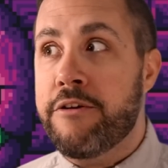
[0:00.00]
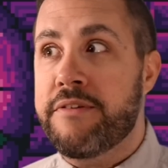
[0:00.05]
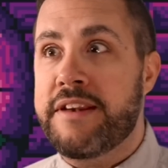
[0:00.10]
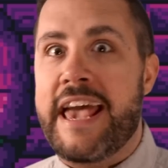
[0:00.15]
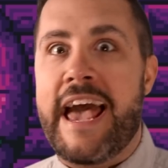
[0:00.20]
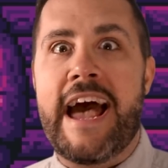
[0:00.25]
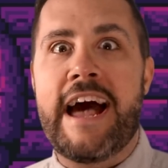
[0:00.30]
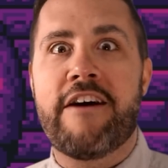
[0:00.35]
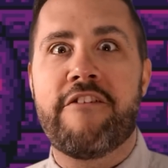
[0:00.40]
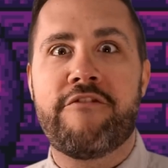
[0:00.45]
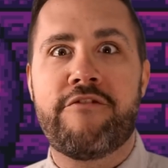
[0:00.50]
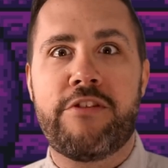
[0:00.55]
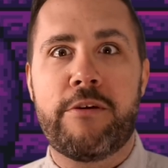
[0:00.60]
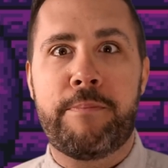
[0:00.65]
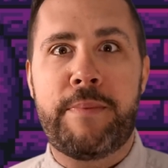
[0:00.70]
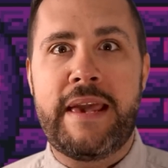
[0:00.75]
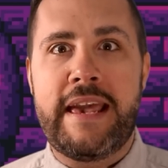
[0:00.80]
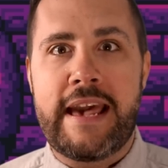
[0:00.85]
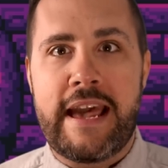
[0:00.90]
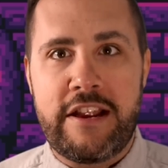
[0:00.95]
don't have the
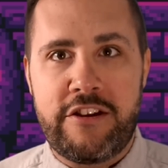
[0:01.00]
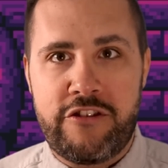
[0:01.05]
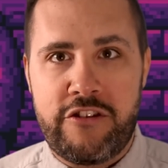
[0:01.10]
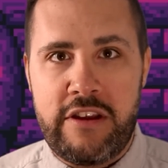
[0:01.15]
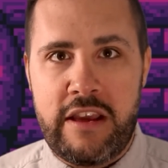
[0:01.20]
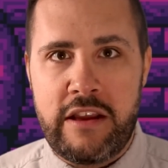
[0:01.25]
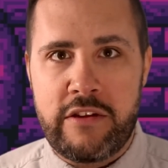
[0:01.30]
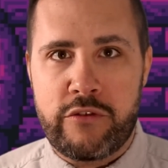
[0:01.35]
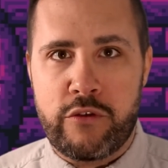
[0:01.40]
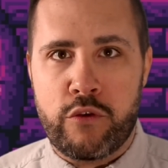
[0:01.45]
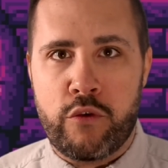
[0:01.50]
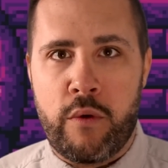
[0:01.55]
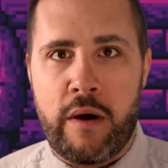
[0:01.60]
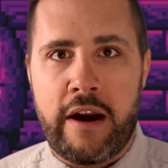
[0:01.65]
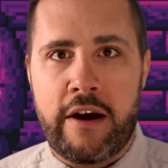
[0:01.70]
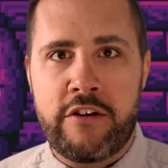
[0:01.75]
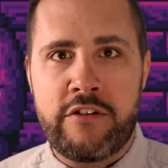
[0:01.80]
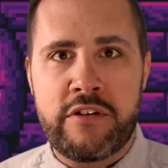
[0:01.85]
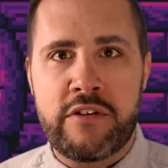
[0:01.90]
PhDs required